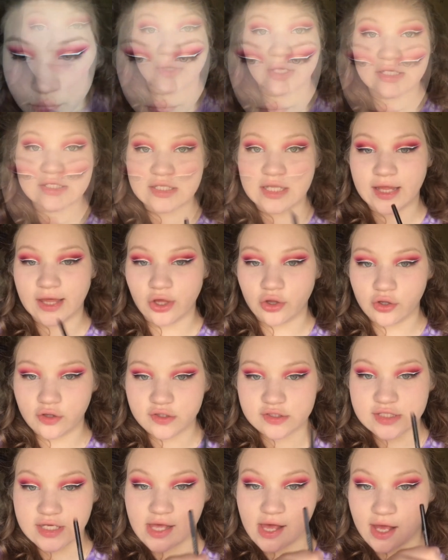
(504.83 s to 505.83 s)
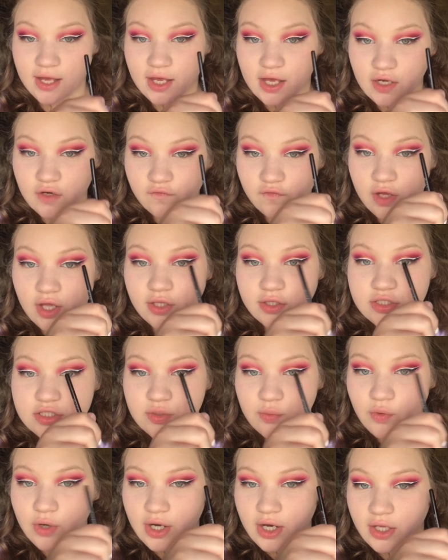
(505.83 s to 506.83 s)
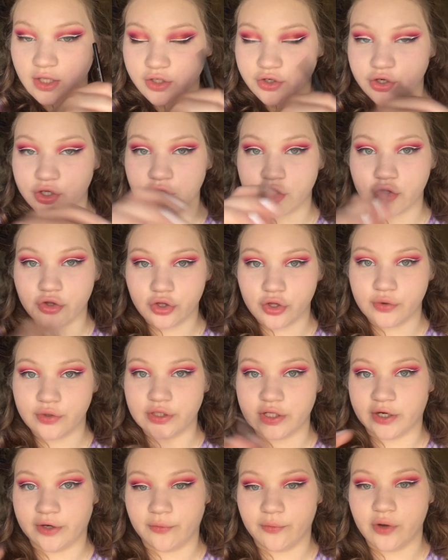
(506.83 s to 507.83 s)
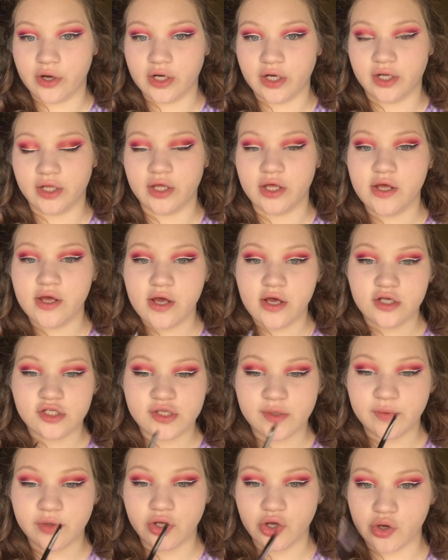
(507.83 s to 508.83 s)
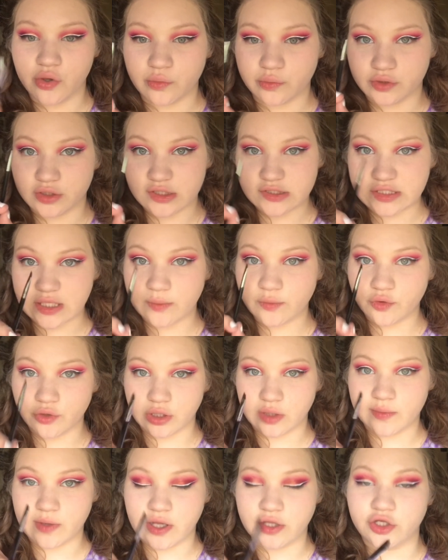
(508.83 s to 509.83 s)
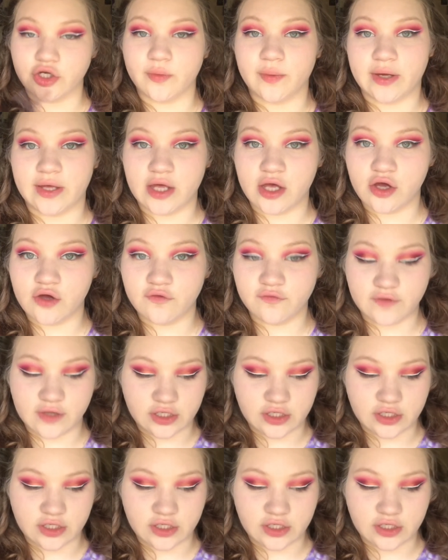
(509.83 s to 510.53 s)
Because of the angle is it, I kind of got some white eyeliner a little lower than I wanted it, so I'm going to go in with the same cream eyeliner by e.l.f.